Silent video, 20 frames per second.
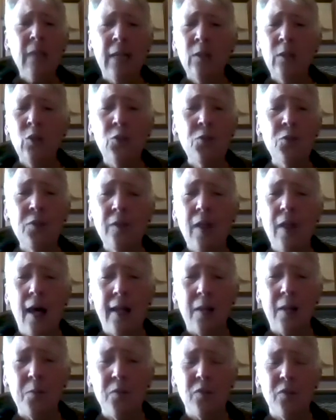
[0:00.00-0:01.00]
I learned a
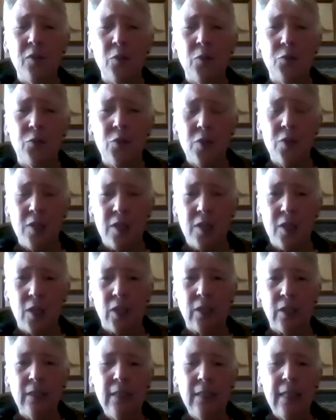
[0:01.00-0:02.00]
lot. I was there for a
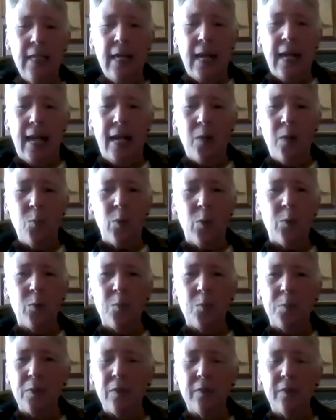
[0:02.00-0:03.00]
year, and we
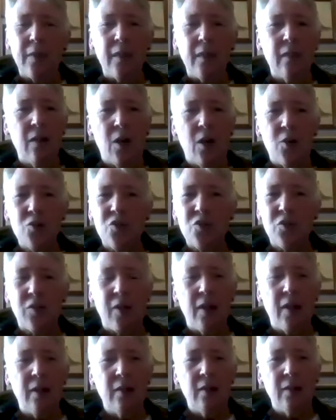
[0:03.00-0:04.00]
were building
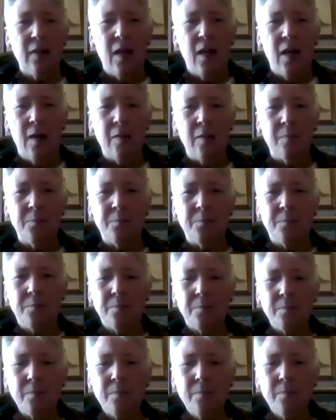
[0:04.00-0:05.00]
large-scale
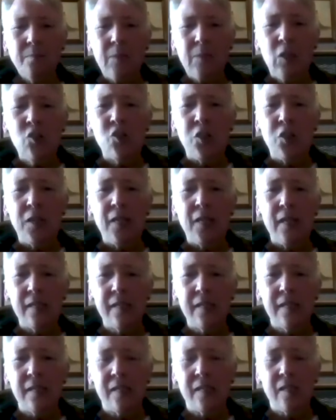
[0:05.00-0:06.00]

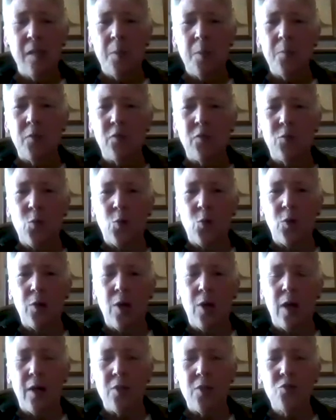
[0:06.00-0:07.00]
GDS systems
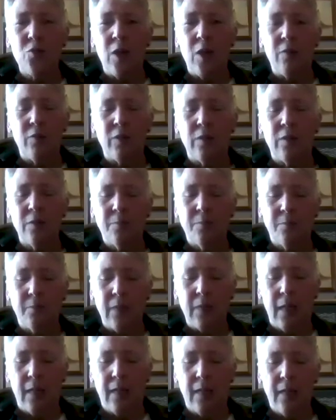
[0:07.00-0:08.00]
for travel,
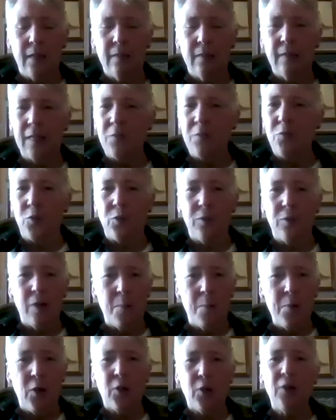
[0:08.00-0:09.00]
like for
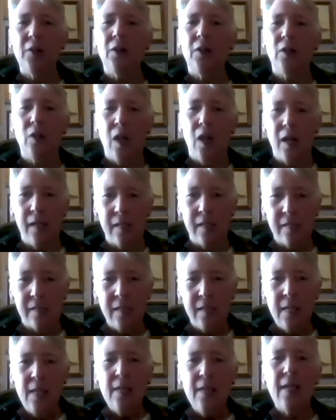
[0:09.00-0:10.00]
American Airlines,
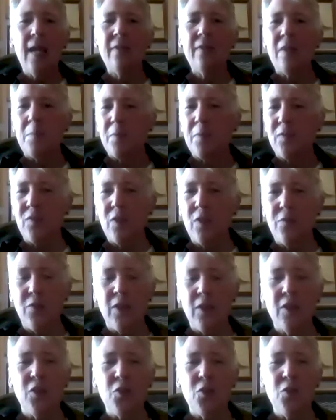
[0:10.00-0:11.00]
Cathay
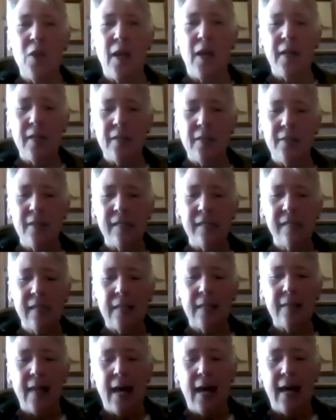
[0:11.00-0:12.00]
Pacific, United, things
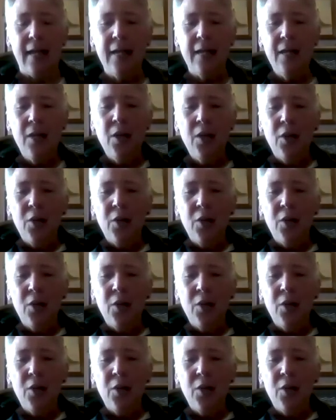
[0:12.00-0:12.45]
like that.